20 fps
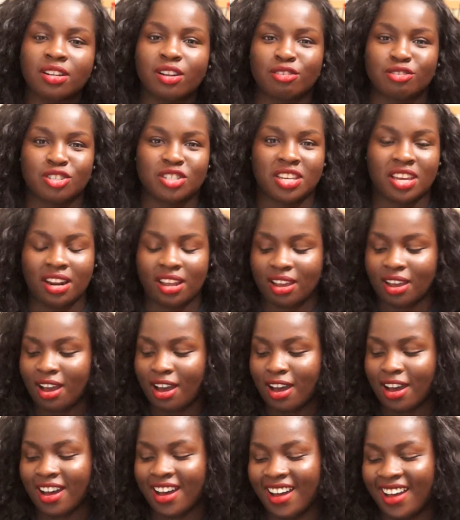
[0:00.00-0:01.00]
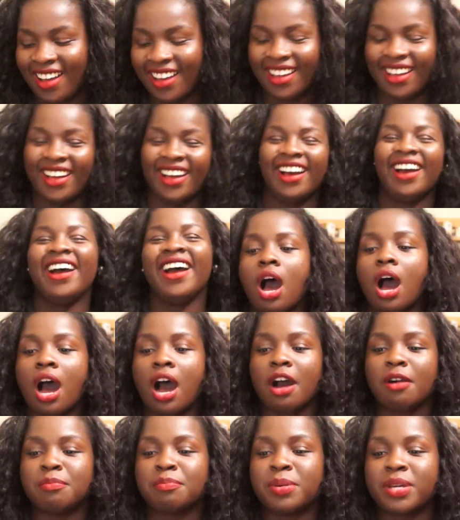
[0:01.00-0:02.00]
No, just kidding.
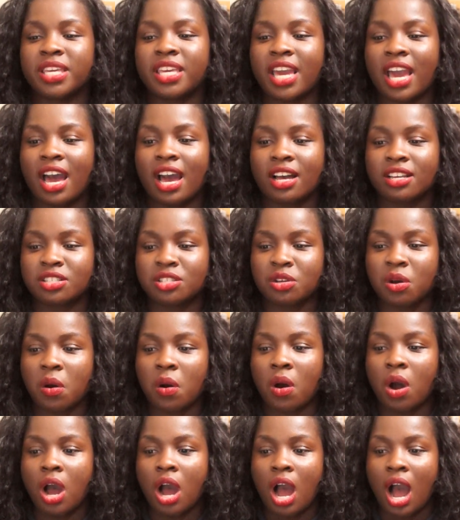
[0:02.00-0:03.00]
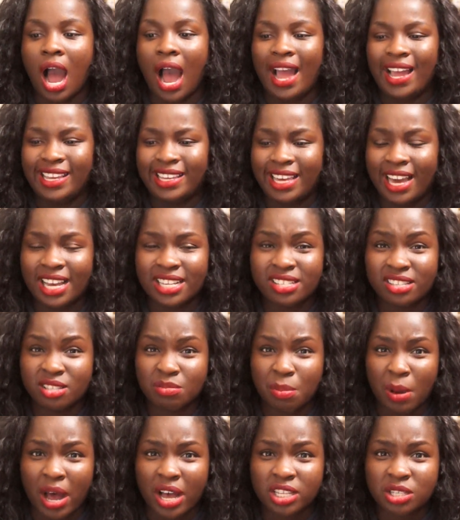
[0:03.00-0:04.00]
But yeah, so I guess it's
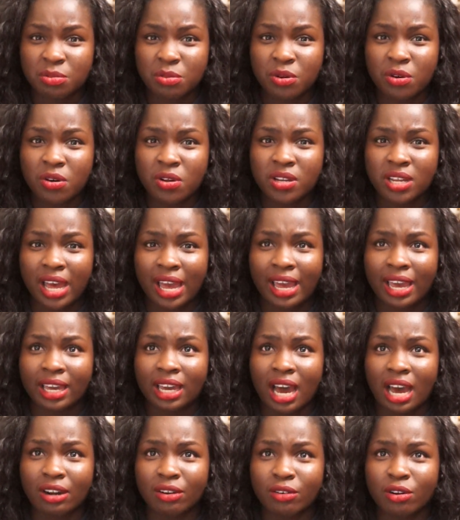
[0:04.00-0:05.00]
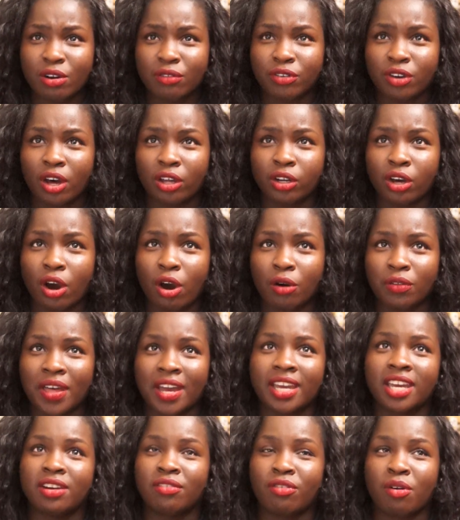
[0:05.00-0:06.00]
possible. Like, I don't know if y'all know
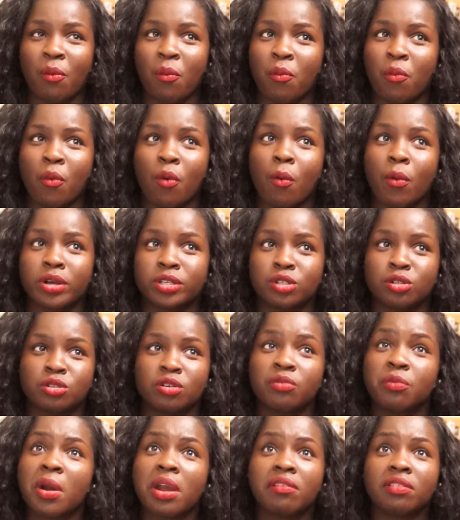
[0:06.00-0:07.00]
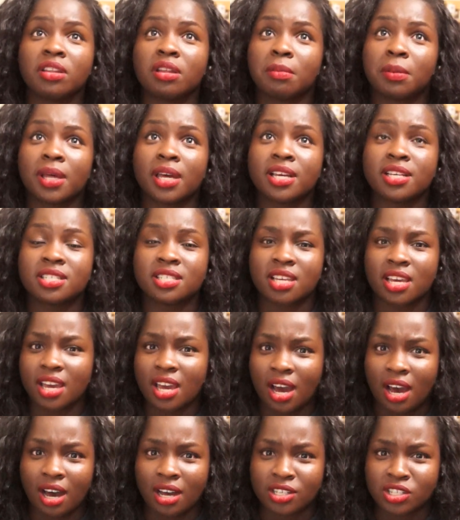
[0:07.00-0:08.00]
that kid from Wizards of Waverly Place,
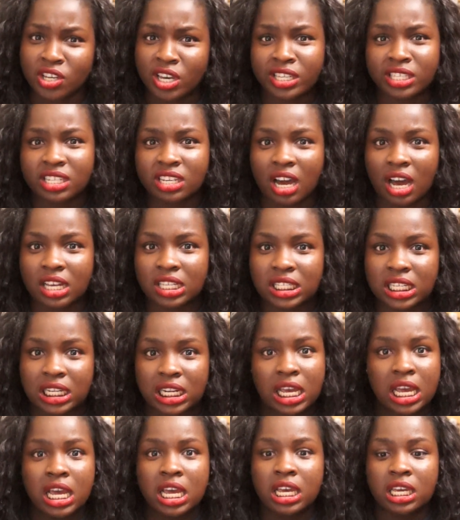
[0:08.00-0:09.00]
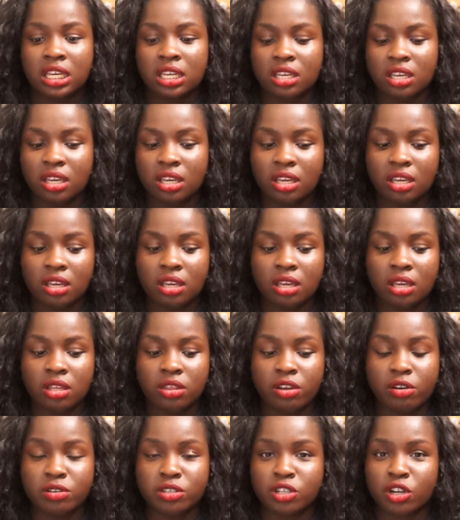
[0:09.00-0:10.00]
Jake T. Austin.
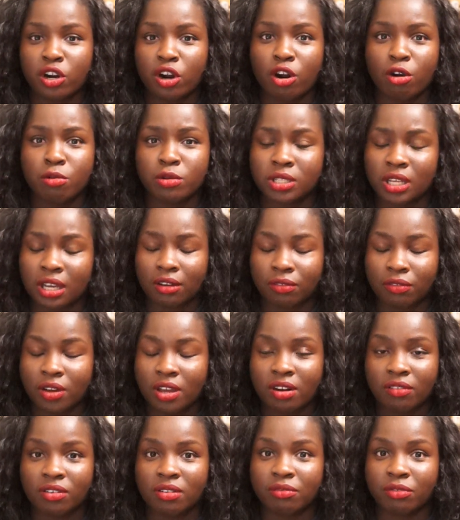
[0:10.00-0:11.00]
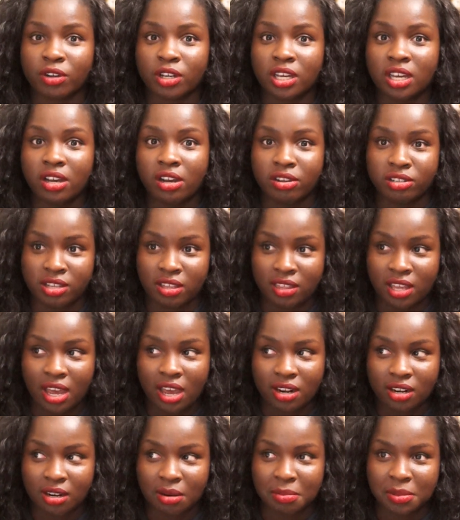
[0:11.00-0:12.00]
There was a girl who was fan of him for years, and they
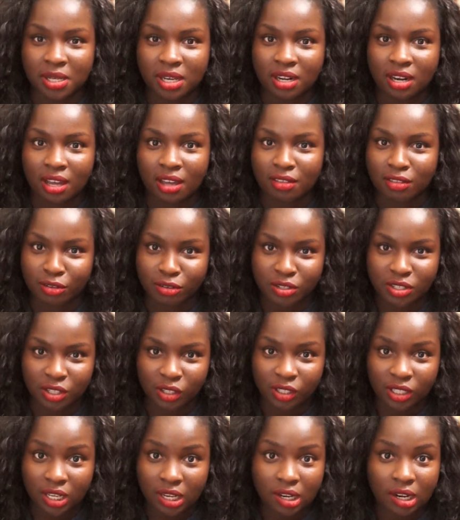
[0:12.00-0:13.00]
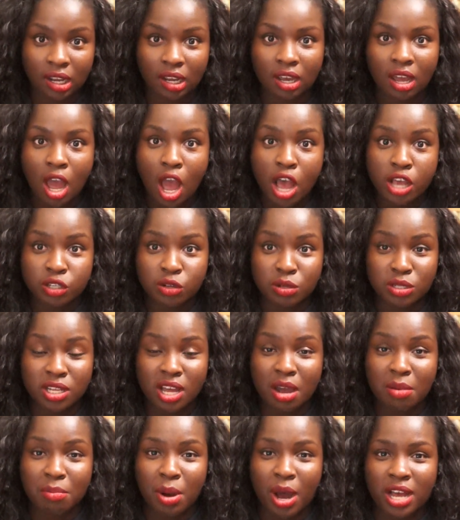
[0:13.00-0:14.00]
ended up dating, and they're still dating. So it's
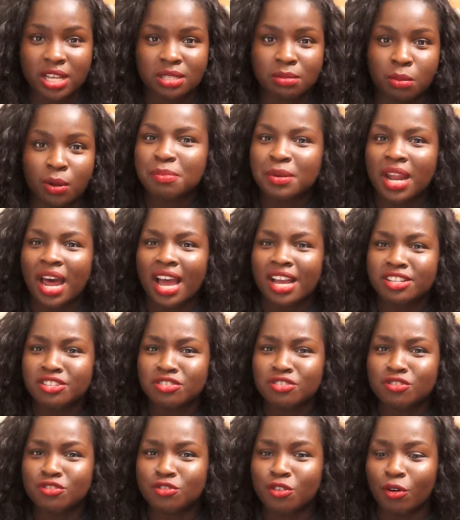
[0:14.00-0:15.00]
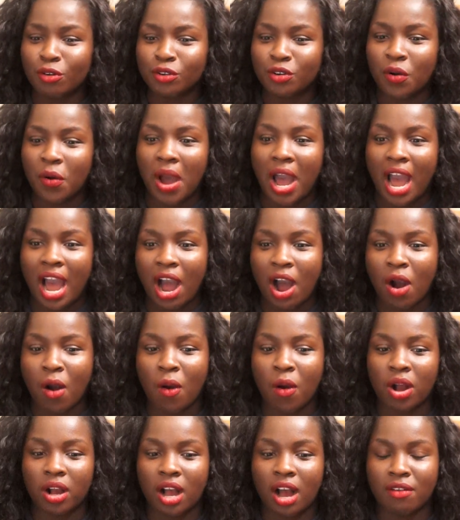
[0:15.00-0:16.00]
not impossible. But I just don't know
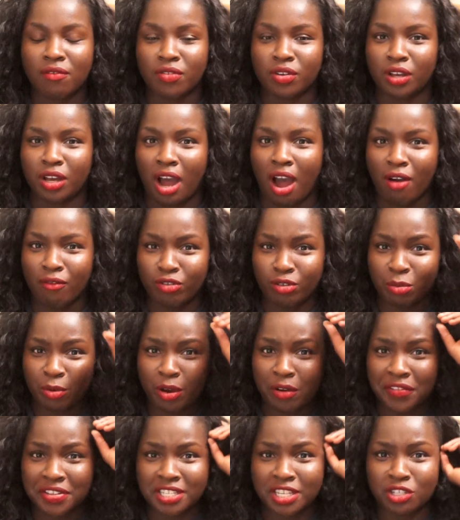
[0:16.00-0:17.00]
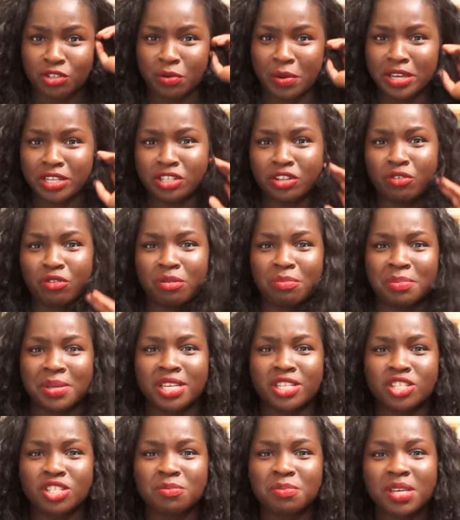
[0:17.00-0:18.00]
how comfortable of a situation it would be,
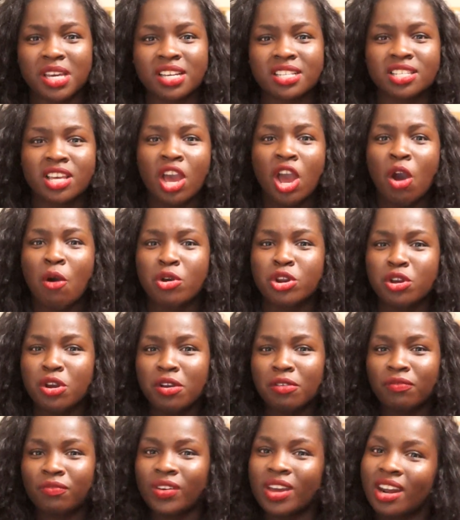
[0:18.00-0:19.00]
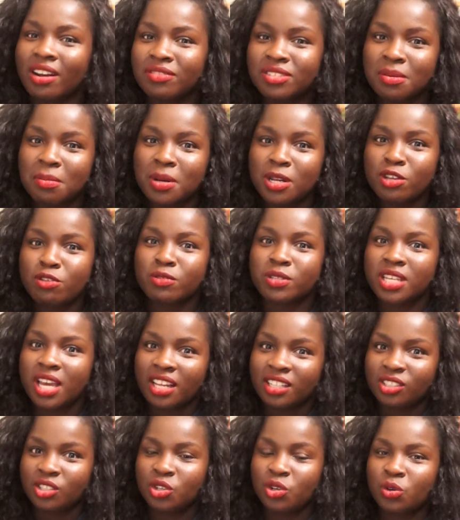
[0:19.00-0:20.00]
just because when you're a fan of somebody, you
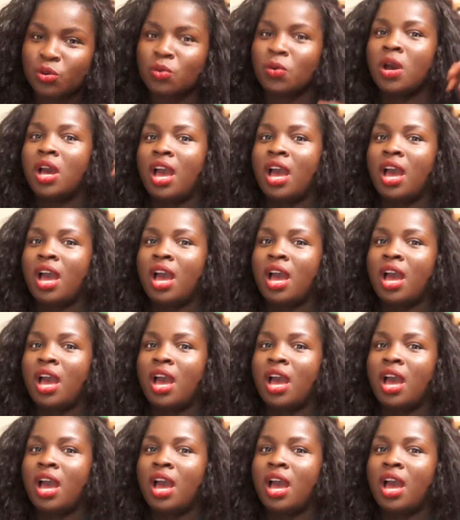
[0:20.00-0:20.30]
tend to